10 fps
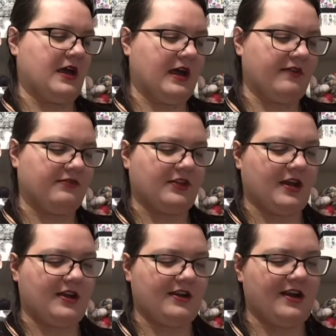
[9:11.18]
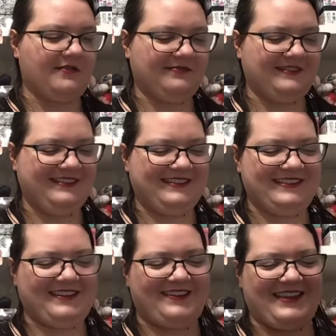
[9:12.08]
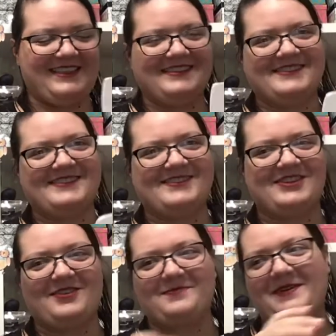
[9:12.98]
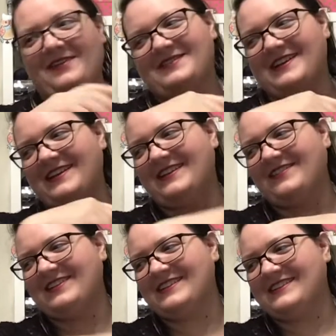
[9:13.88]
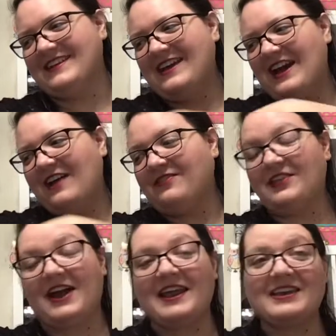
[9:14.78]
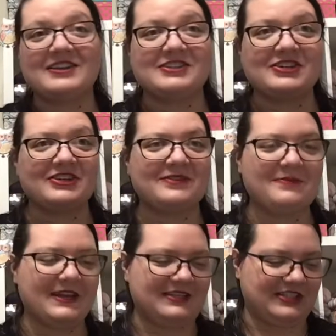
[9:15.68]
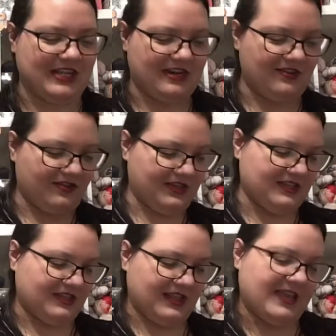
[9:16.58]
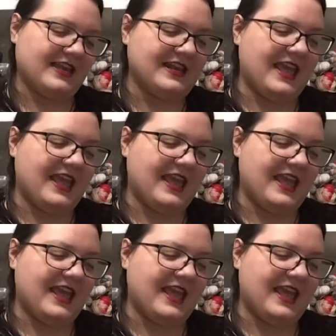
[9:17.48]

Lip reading: I've thought, okay, this is a joke, but I'll say it anyways. I've thought I could turn my channel into like an